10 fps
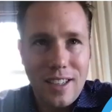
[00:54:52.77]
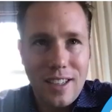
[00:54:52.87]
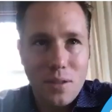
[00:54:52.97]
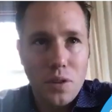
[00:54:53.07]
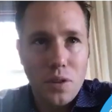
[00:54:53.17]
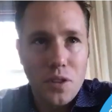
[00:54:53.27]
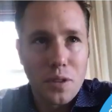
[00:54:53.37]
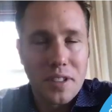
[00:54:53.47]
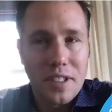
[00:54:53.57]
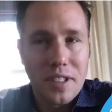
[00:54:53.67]
So what we'll
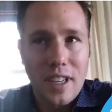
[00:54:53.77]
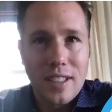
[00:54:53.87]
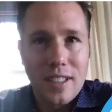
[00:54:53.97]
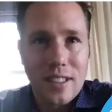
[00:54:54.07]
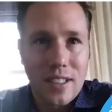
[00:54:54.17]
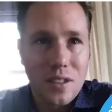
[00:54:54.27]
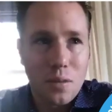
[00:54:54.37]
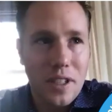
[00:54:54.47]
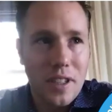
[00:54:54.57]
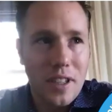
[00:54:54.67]
do is, since this will
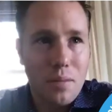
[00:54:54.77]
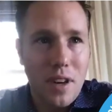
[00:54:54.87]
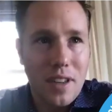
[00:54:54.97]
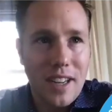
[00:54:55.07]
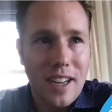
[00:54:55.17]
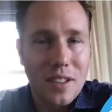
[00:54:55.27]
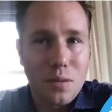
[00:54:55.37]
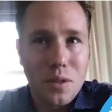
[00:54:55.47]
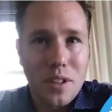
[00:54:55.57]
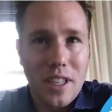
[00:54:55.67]
be a podcast,
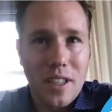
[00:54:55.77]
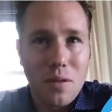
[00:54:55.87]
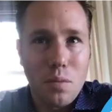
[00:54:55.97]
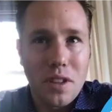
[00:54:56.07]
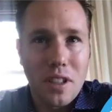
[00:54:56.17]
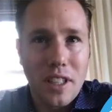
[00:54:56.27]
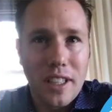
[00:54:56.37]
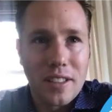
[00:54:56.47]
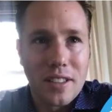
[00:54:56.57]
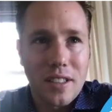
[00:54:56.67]
we'll put the
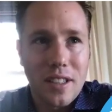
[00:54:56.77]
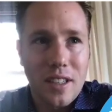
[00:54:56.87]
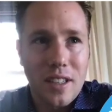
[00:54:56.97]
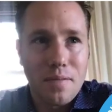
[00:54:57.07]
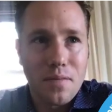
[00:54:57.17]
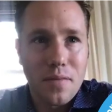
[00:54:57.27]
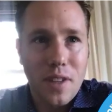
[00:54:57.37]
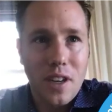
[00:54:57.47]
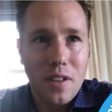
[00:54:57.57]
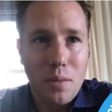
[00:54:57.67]
links, you
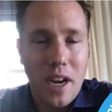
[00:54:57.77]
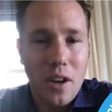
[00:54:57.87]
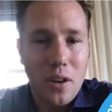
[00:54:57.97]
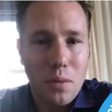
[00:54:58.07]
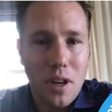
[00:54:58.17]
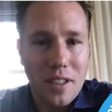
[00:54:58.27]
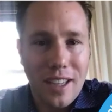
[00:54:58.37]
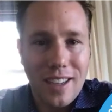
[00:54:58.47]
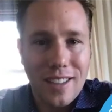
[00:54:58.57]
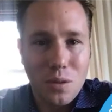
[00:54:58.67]
know, in the bio of the
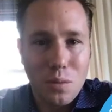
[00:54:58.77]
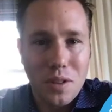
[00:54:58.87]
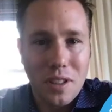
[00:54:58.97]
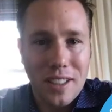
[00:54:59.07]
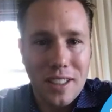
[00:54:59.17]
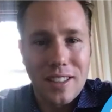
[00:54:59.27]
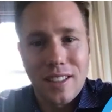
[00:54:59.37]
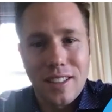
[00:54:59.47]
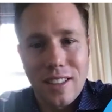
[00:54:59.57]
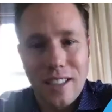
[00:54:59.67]
podcast. We'll put the links in
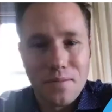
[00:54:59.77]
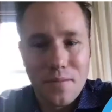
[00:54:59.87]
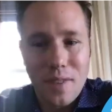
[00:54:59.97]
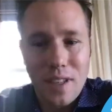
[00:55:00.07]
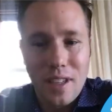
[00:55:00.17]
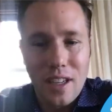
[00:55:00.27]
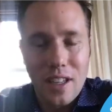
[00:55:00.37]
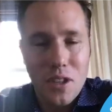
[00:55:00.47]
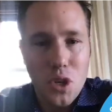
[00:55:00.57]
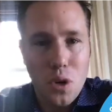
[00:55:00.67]

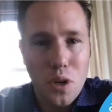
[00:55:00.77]
the show